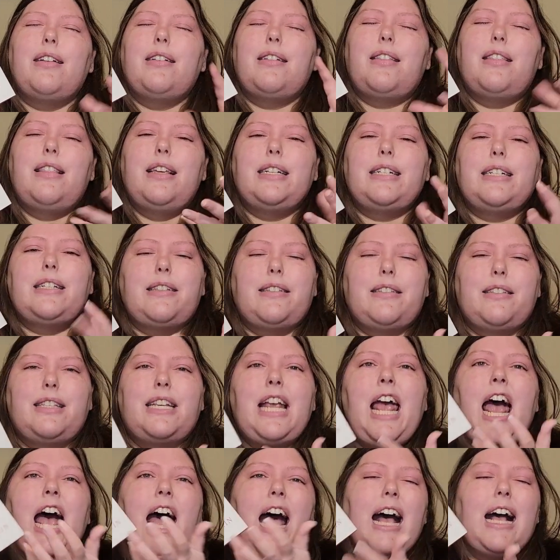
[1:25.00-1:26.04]
the
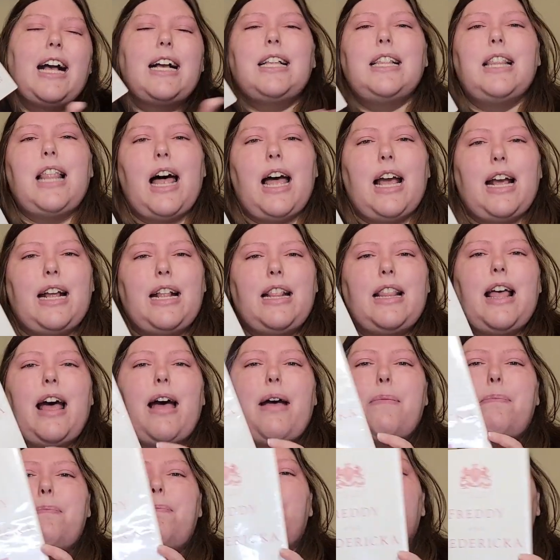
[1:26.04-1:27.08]
tagline
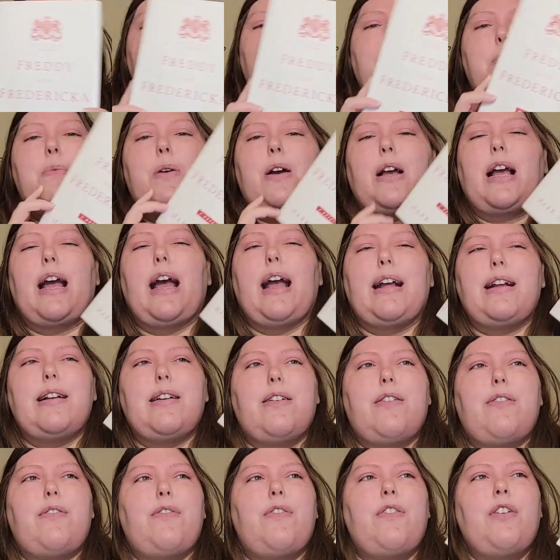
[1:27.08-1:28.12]
that someone kind
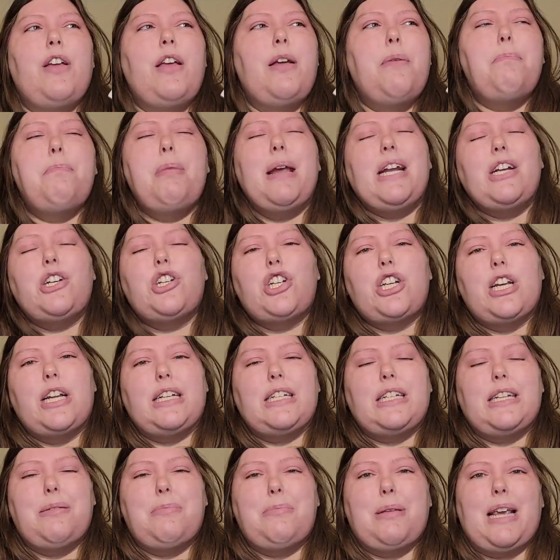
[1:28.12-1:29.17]
of pitched it
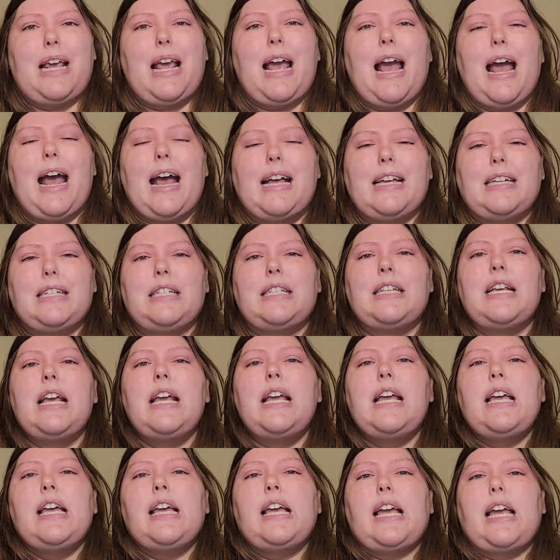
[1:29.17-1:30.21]
to me as,
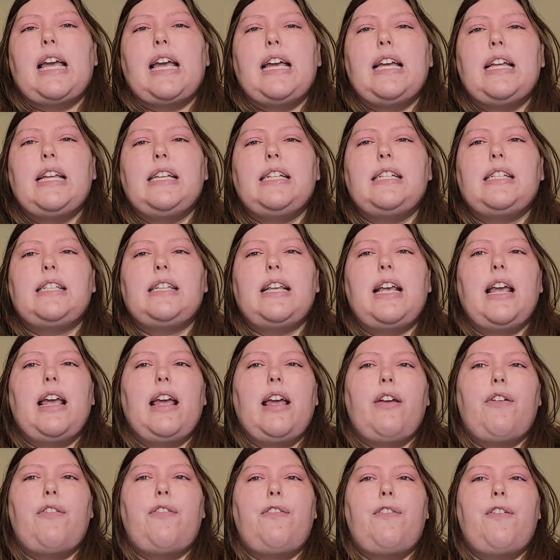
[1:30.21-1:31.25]
is
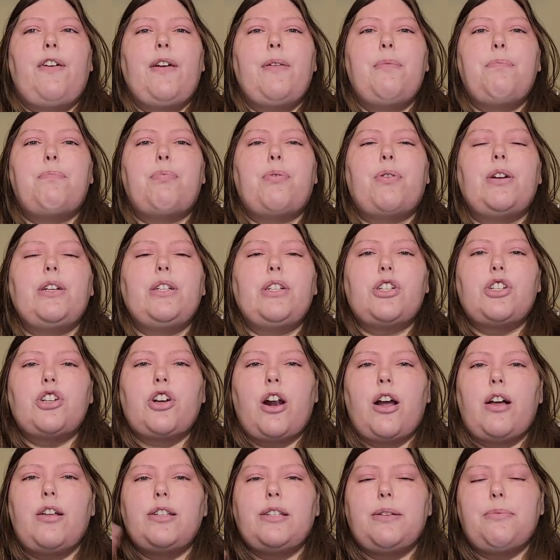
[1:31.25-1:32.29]
if Prince
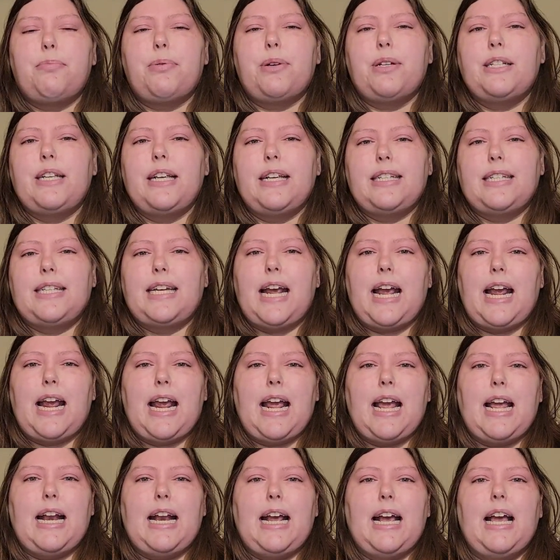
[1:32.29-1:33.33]
Charles and Princess
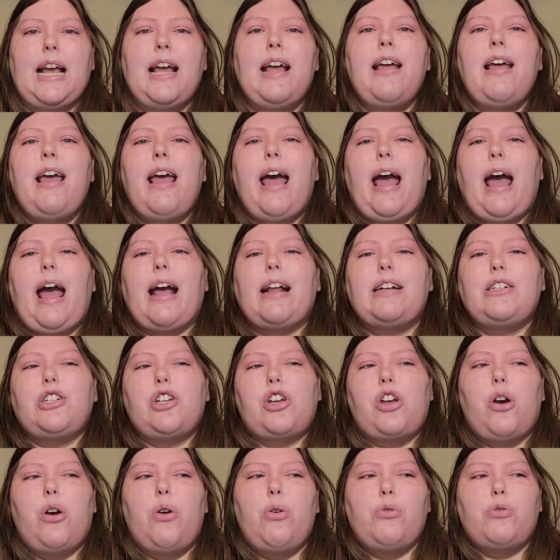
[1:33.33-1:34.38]
Diana had to
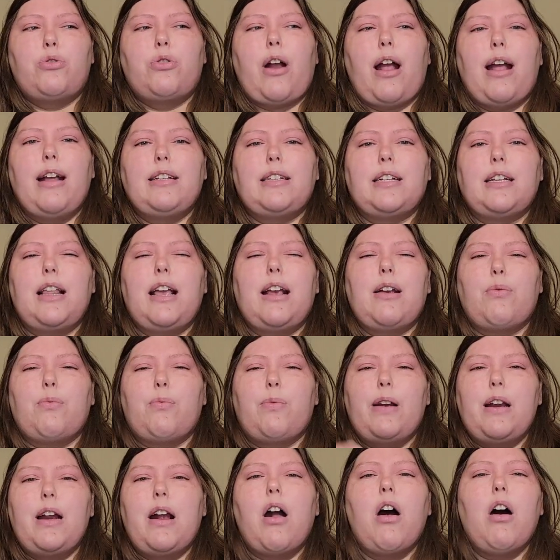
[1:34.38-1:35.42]
go try to like
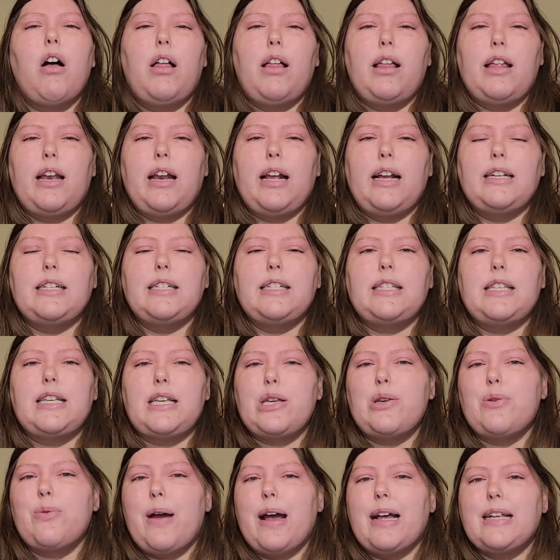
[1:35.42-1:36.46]
recolonize the
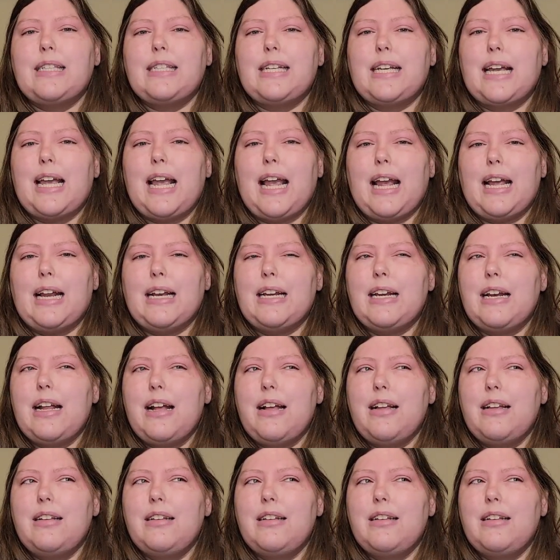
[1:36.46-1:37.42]
US and Canada,